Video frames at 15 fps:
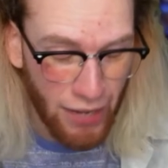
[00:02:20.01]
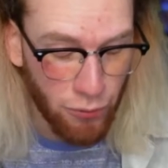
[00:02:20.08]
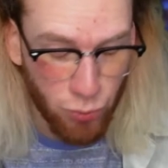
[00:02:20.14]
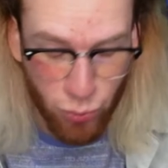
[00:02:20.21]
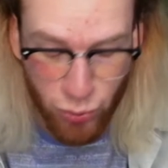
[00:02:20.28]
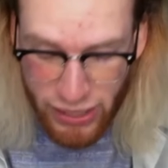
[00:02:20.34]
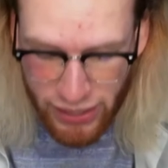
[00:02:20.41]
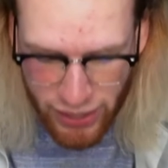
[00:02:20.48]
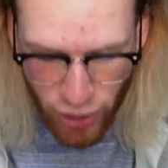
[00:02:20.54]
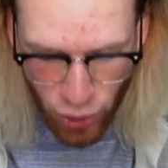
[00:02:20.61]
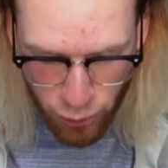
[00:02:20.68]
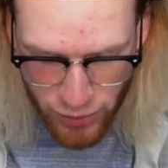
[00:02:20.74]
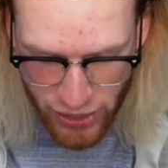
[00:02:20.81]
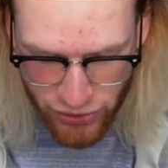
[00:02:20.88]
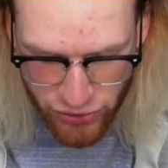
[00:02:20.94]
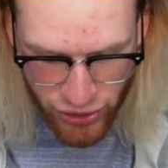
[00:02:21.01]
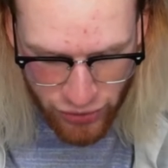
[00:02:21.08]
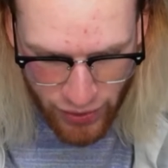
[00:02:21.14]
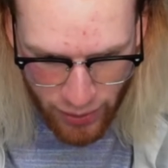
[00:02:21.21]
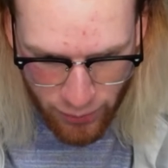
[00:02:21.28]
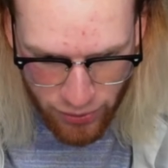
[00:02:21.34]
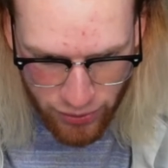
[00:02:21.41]
I really hope they
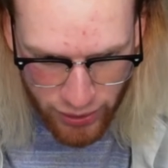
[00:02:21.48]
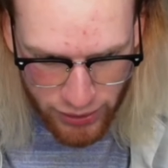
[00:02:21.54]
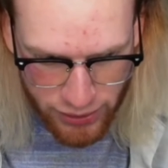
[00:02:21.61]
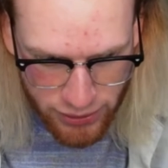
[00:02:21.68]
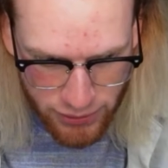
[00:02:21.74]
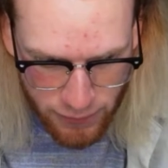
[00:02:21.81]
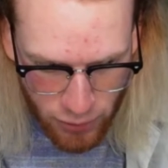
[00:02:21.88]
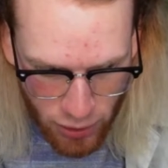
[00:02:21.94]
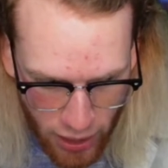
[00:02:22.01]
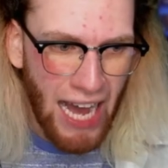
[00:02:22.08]
share that with us.